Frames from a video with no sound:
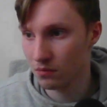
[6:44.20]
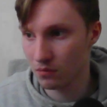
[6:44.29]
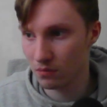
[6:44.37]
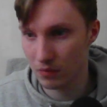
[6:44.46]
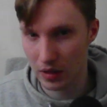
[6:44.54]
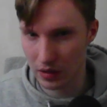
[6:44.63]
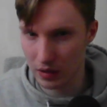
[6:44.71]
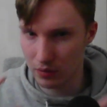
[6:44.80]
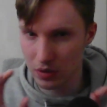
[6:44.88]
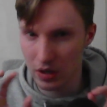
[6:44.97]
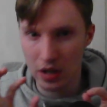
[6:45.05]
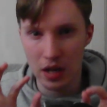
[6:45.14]
And it
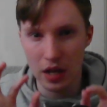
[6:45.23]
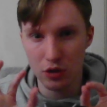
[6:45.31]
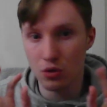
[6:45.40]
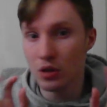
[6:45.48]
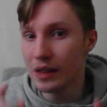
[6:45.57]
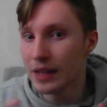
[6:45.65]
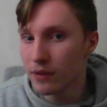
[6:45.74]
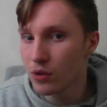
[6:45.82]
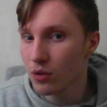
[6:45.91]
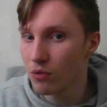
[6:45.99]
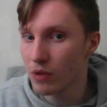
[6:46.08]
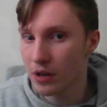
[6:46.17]
should leave your
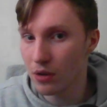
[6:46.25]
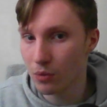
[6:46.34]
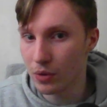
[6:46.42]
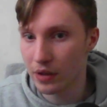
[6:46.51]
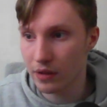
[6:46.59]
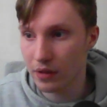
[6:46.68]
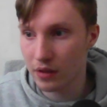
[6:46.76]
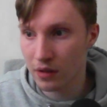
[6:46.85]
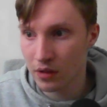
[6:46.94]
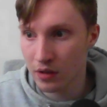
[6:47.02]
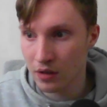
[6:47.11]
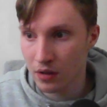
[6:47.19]
reader with
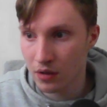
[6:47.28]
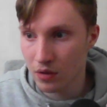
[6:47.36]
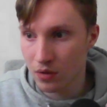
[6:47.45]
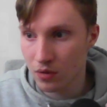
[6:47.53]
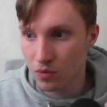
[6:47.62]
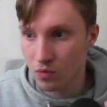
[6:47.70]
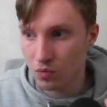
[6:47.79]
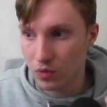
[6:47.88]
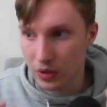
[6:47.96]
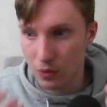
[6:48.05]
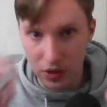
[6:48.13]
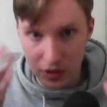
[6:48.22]

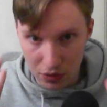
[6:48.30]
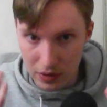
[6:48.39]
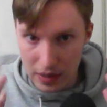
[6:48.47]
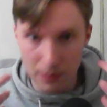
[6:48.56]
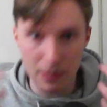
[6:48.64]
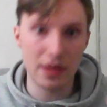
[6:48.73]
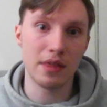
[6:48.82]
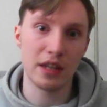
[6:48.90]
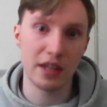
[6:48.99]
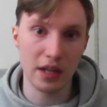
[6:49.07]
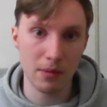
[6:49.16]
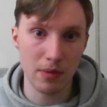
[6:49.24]
like what should they be
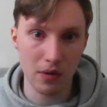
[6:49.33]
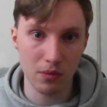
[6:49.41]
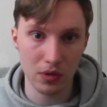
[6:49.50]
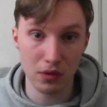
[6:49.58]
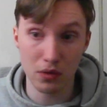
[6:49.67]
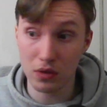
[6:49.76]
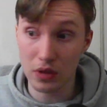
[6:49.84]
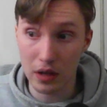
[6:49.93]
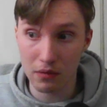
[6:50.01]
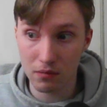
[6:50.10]
thinking about when they're done?